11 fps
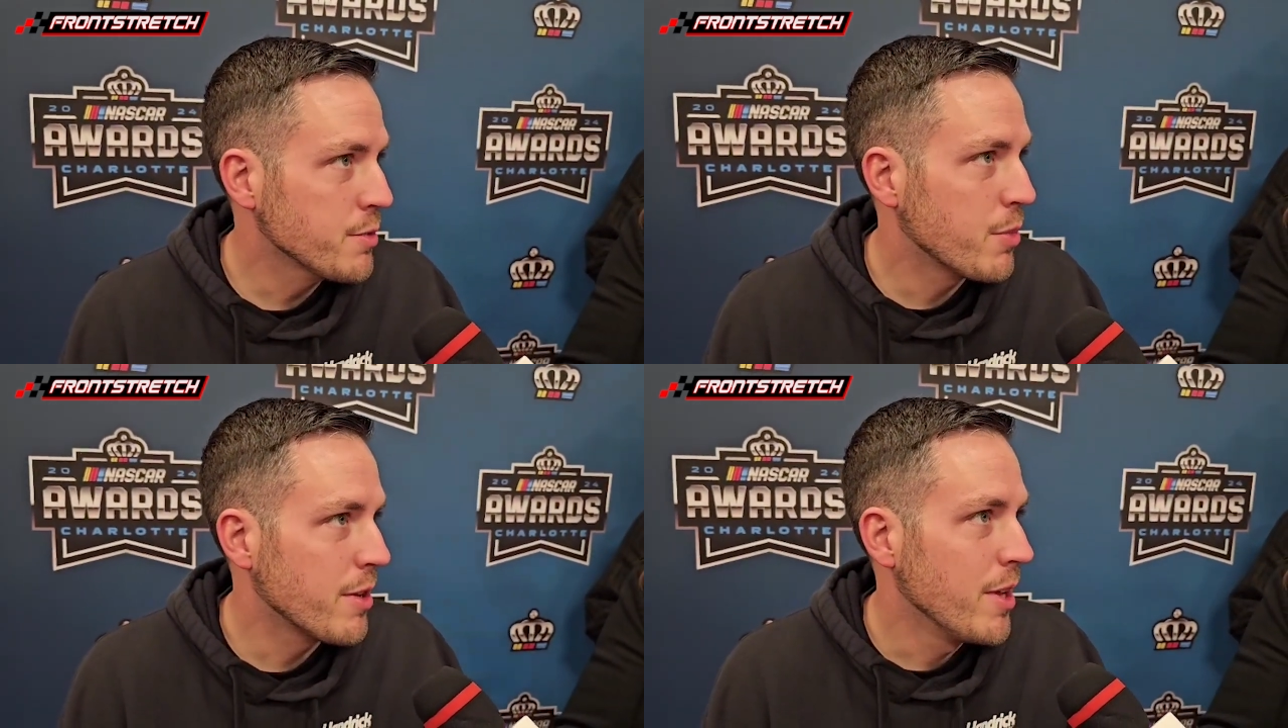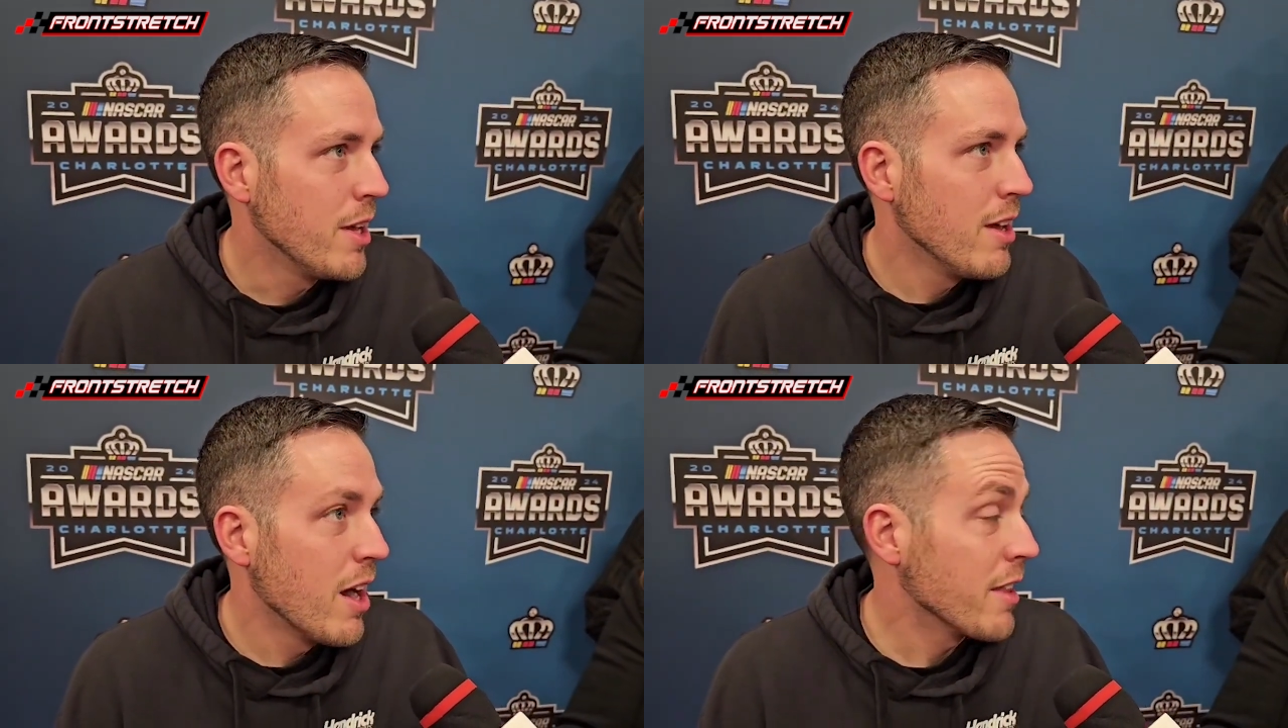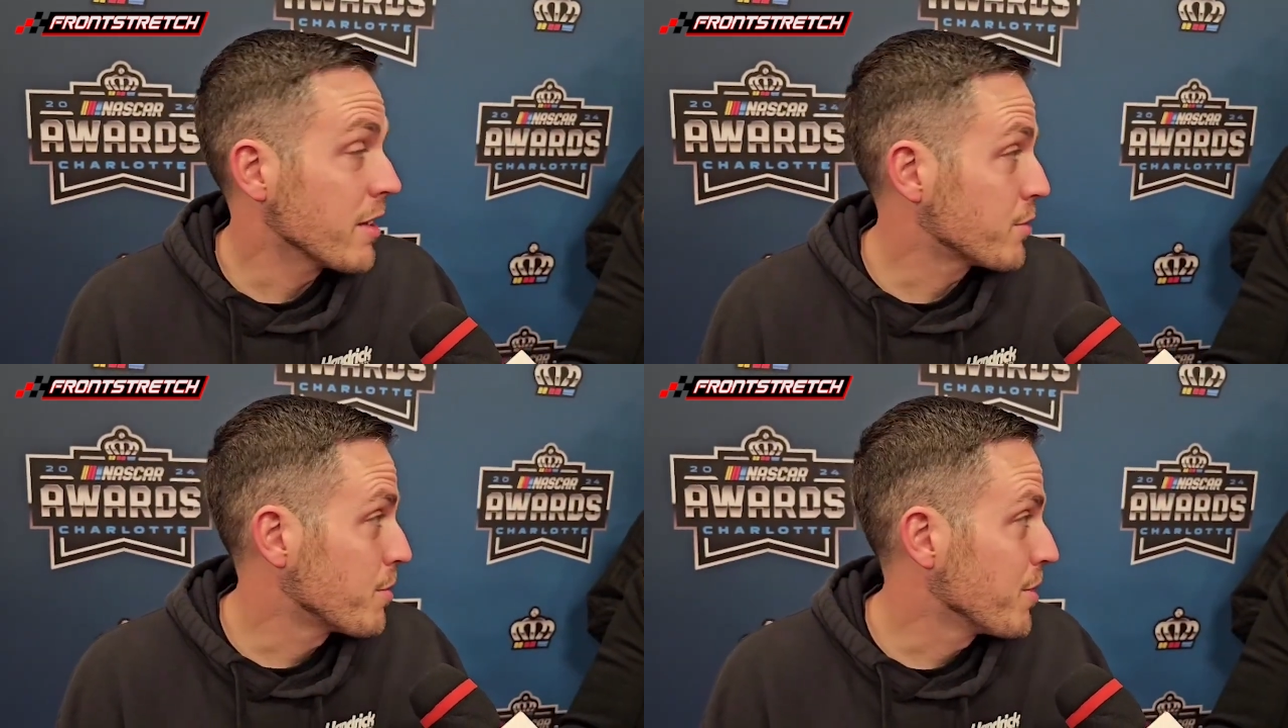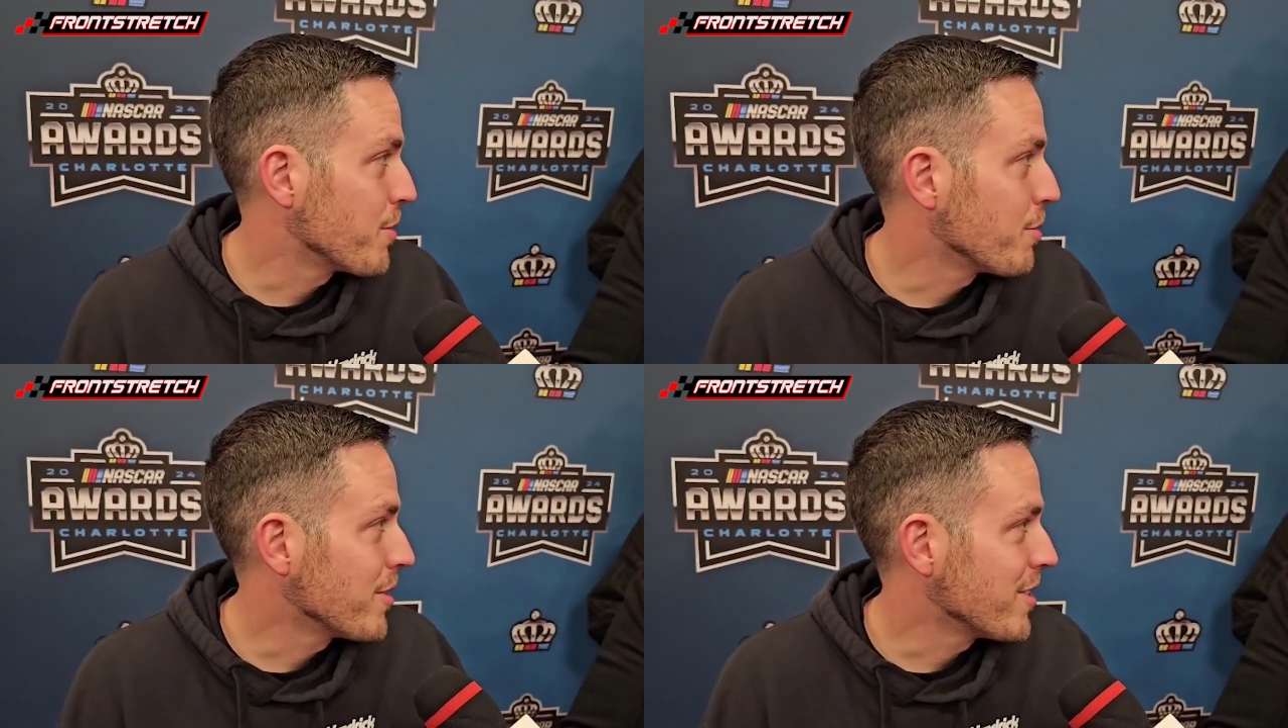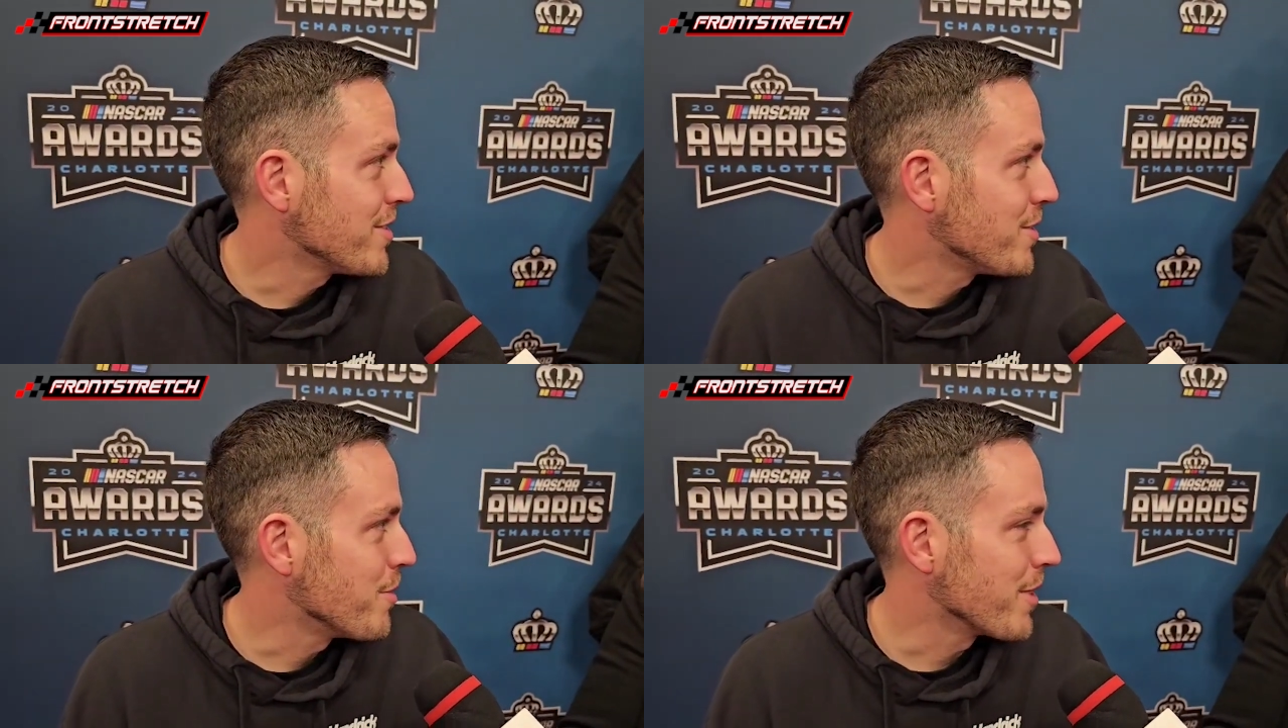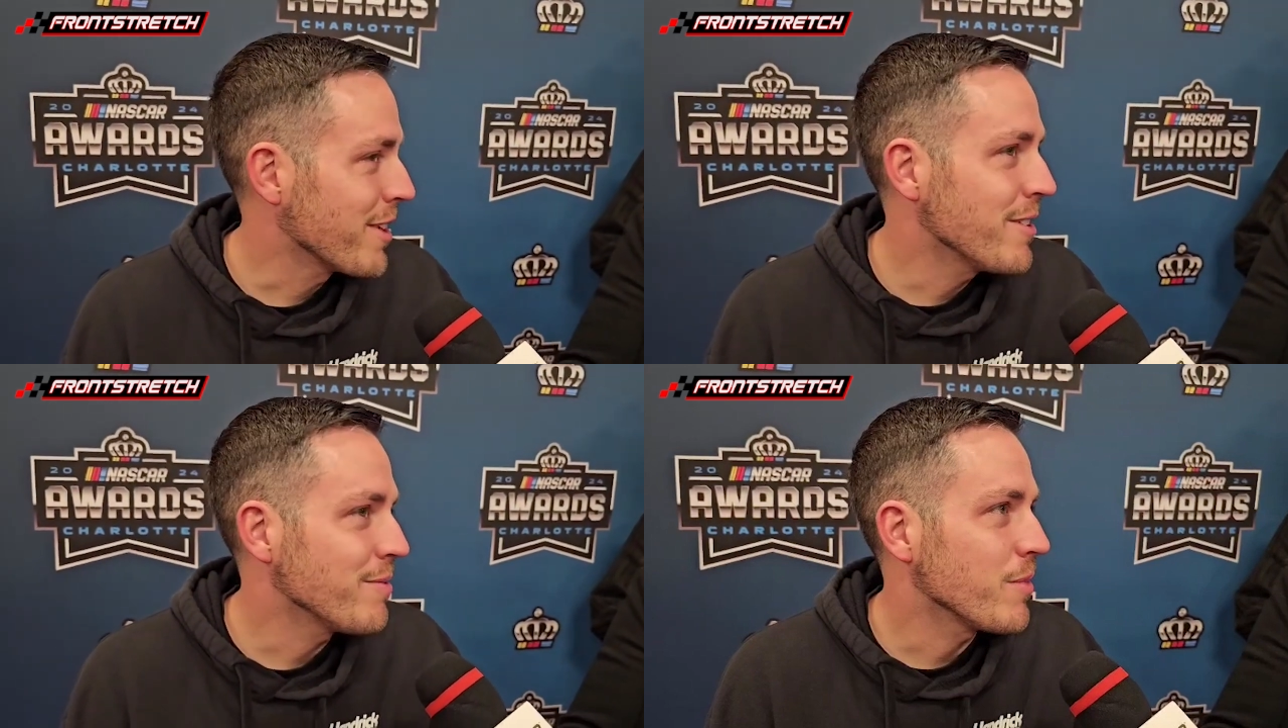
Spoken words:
But I think it's really cool that he's doing it.